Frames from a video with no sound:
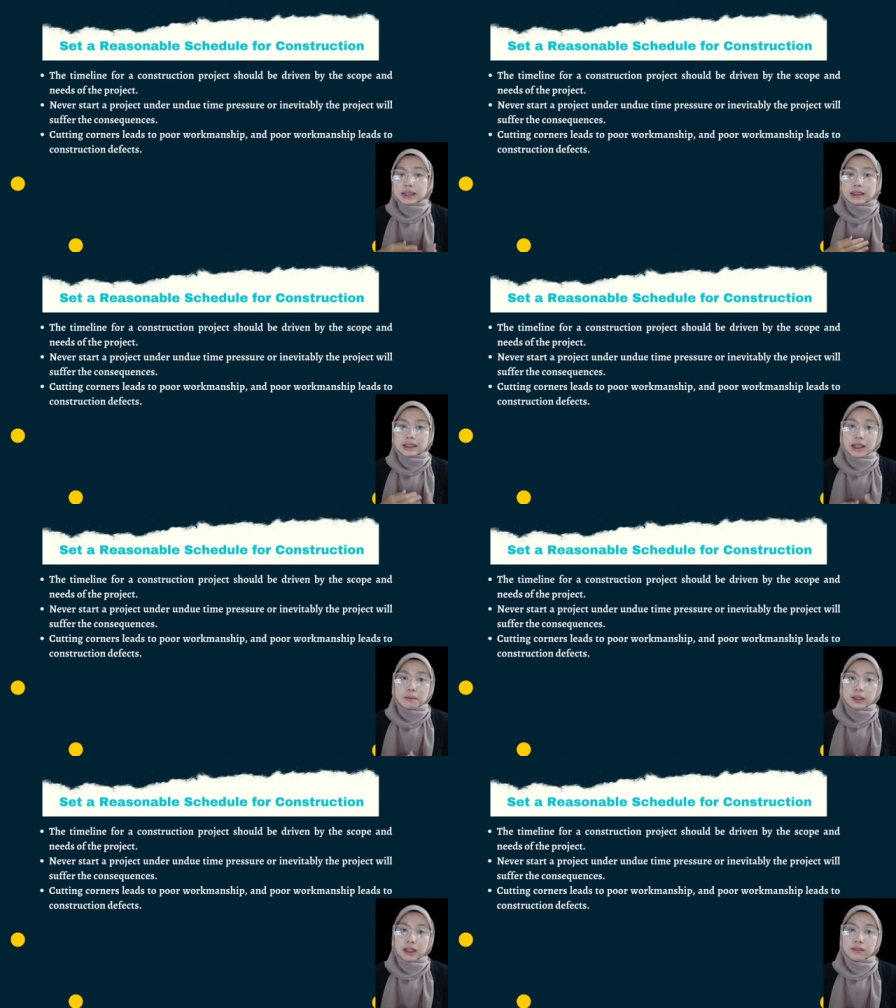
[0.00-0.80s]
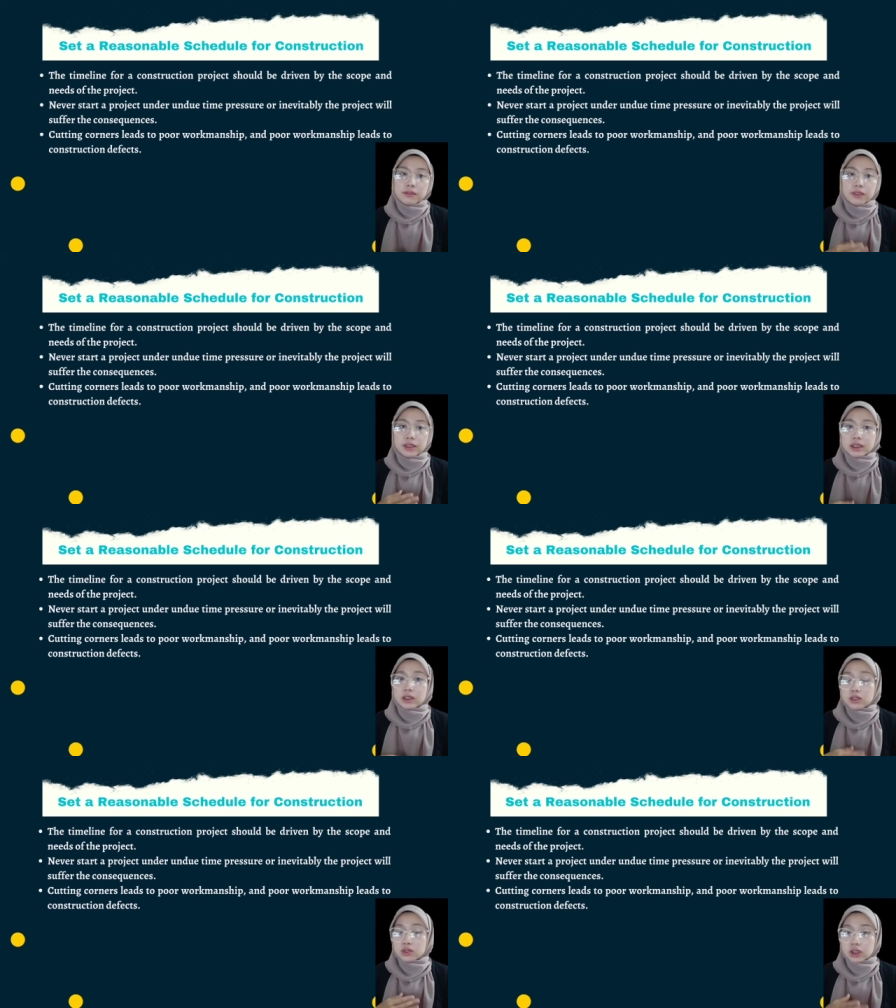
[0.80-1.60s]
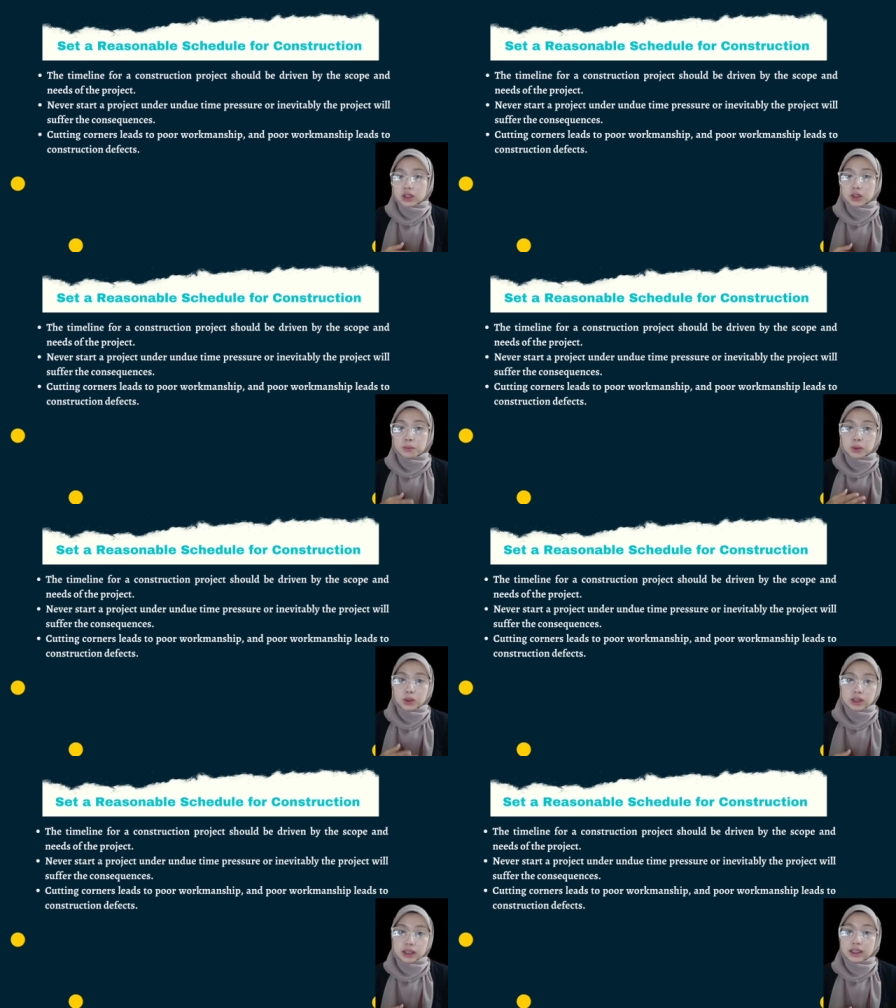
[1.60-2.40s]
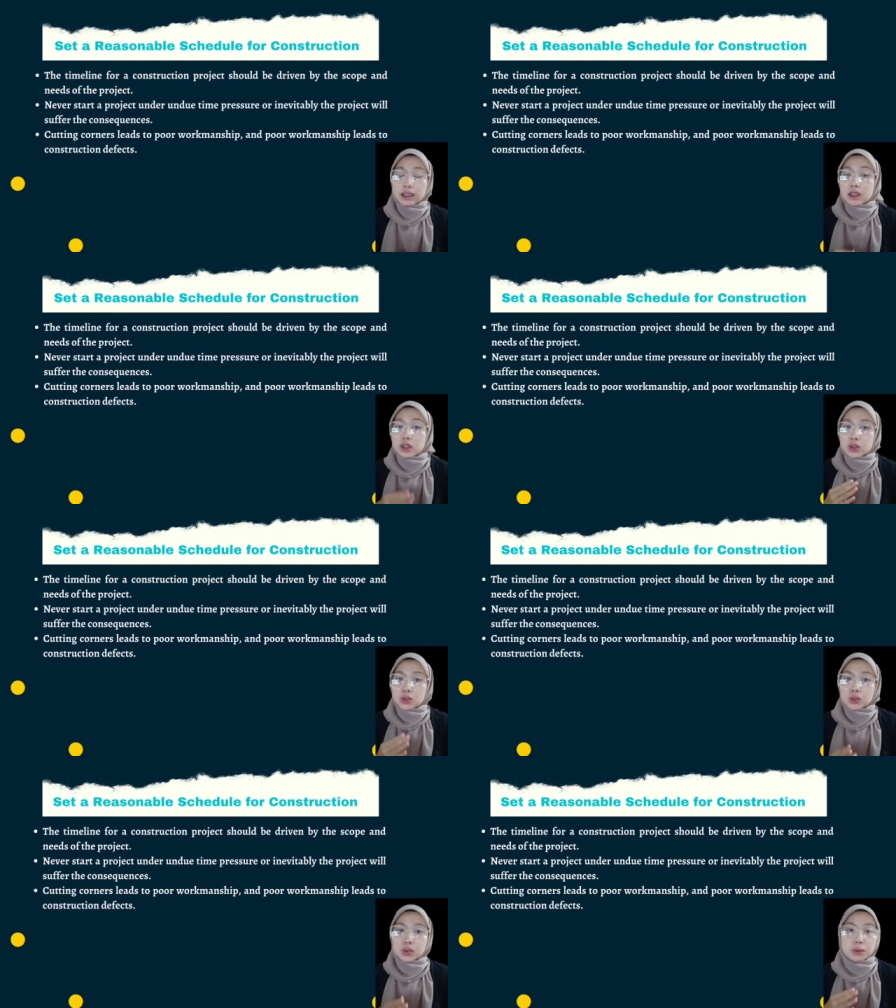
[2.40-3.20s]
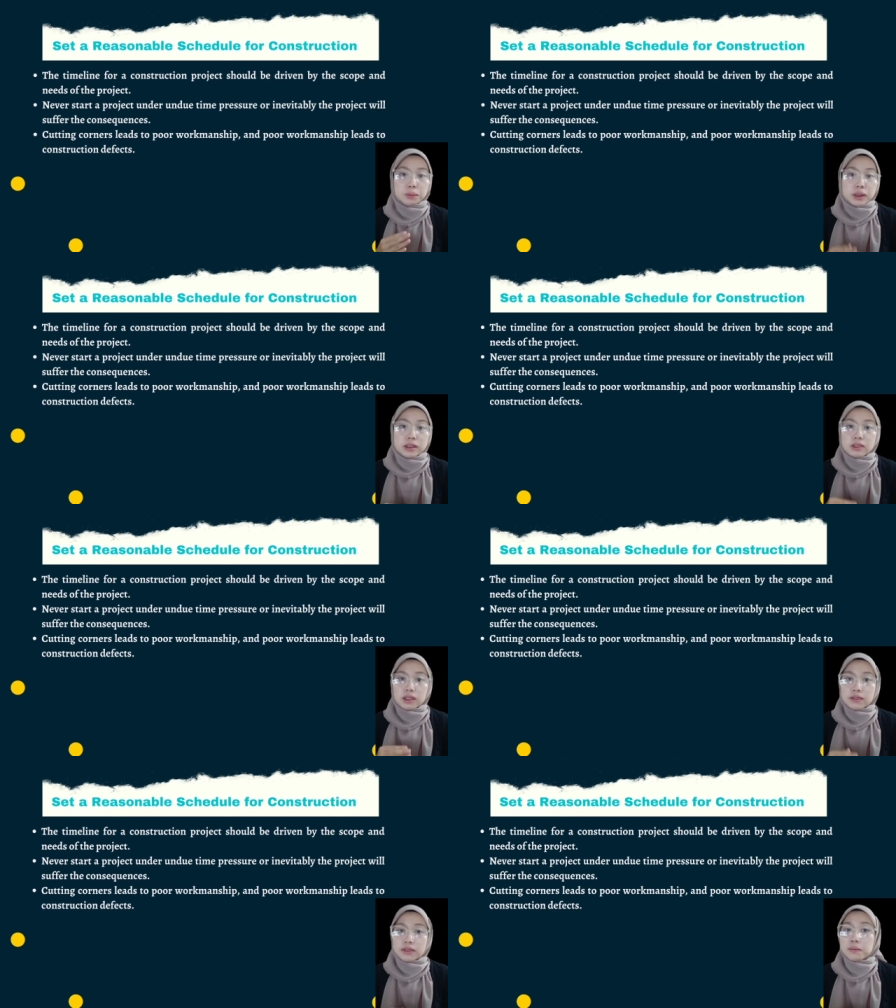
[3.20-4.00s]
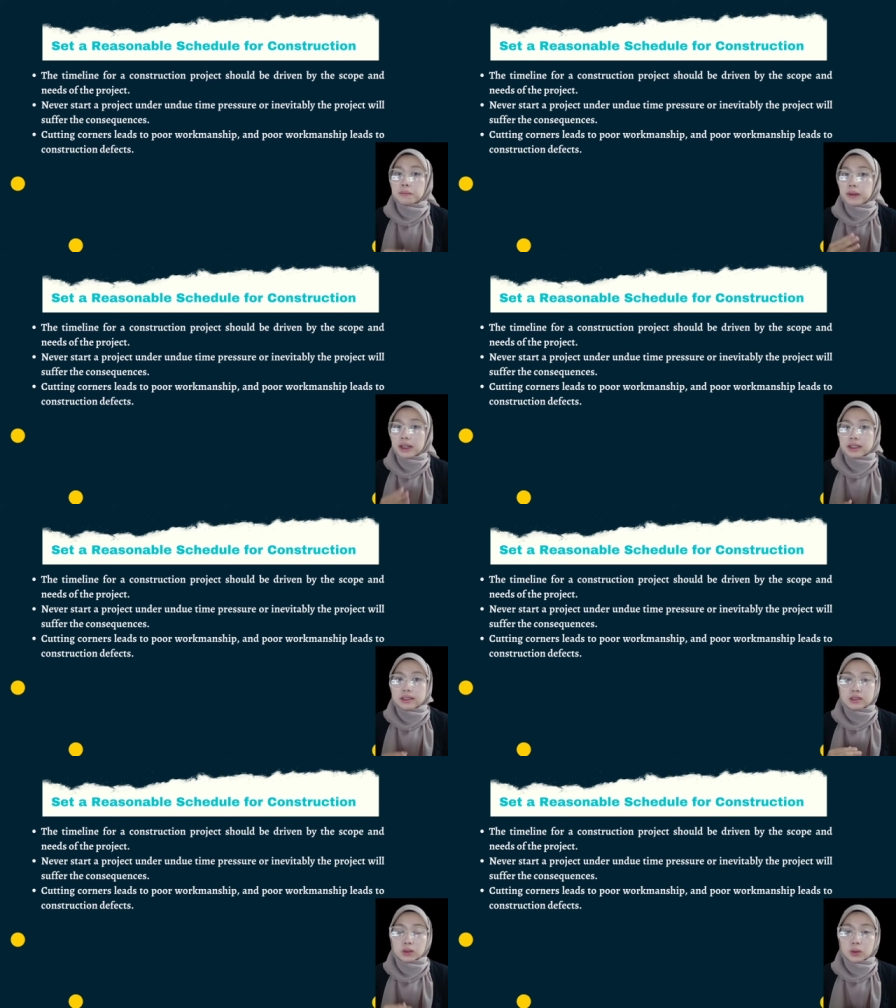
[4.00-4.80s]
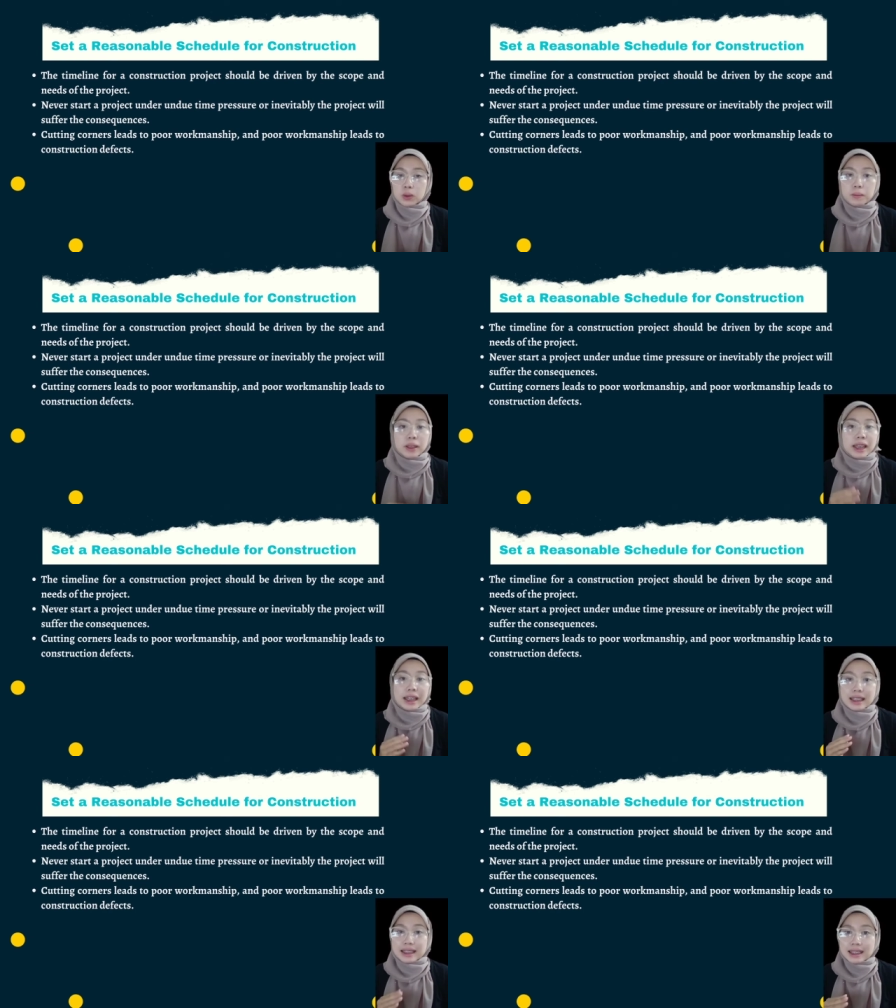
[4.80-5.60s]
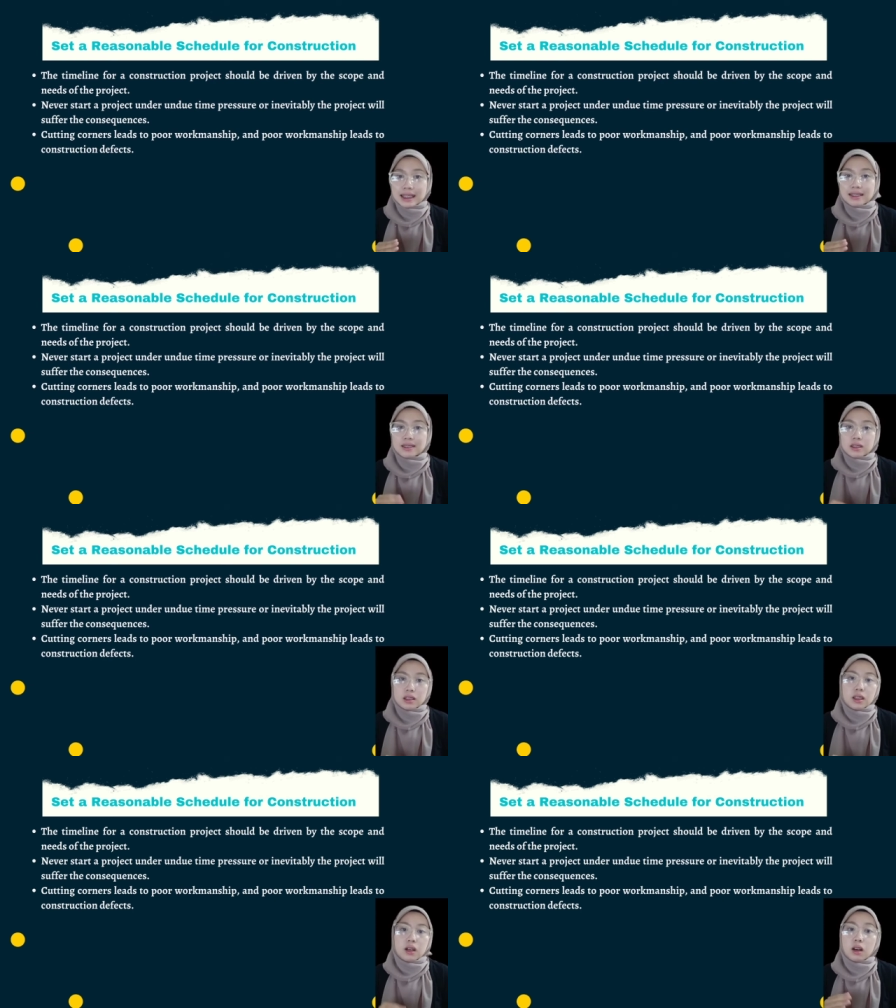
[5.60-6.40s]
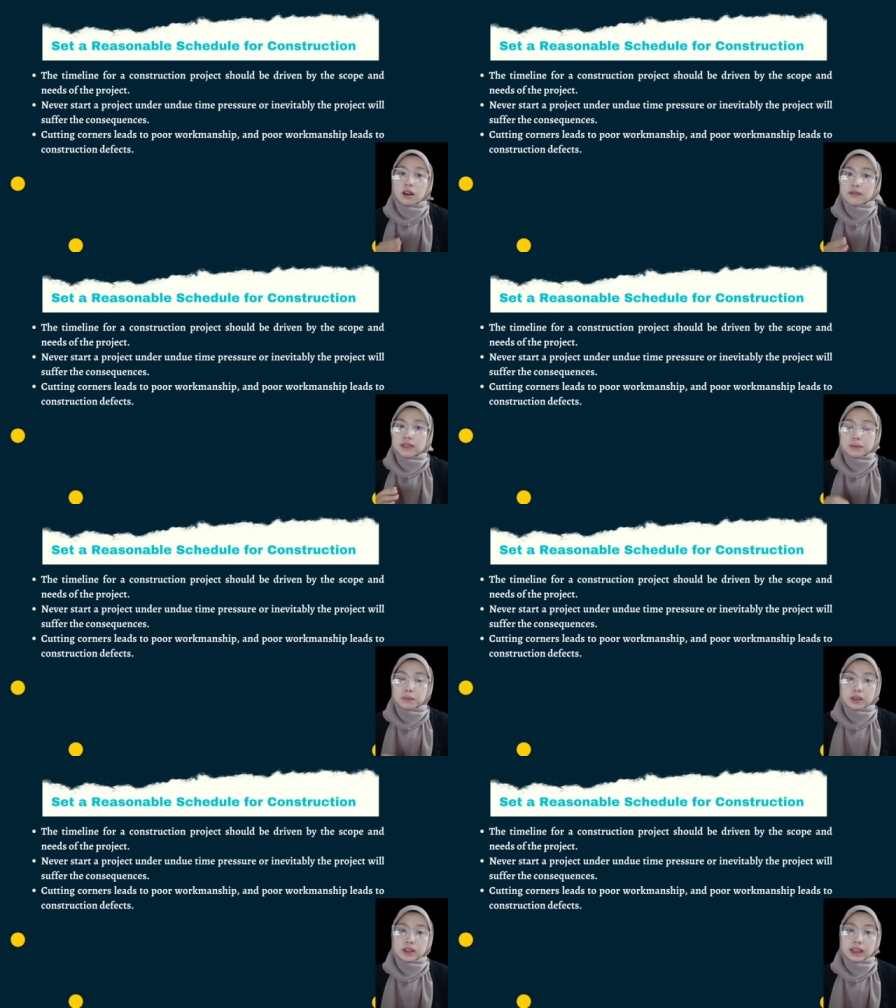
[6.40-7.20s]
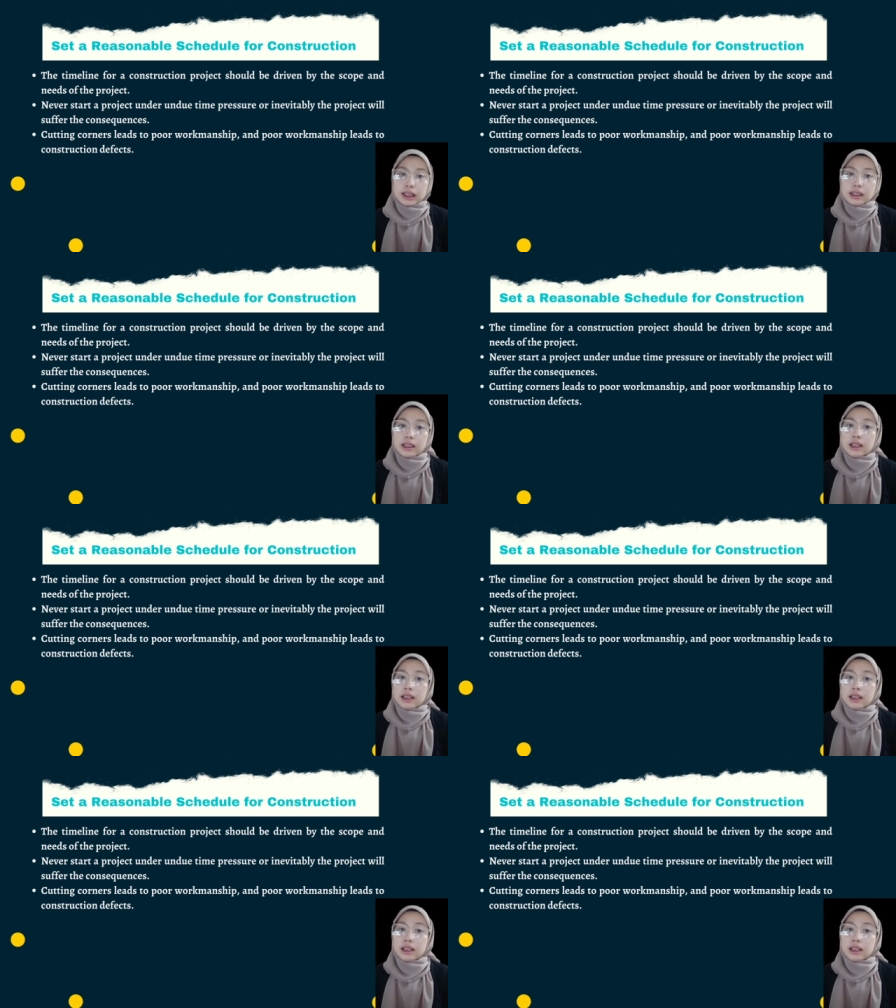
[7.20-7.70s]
The timeline for a construction project should be driven by the scope and needs of the project.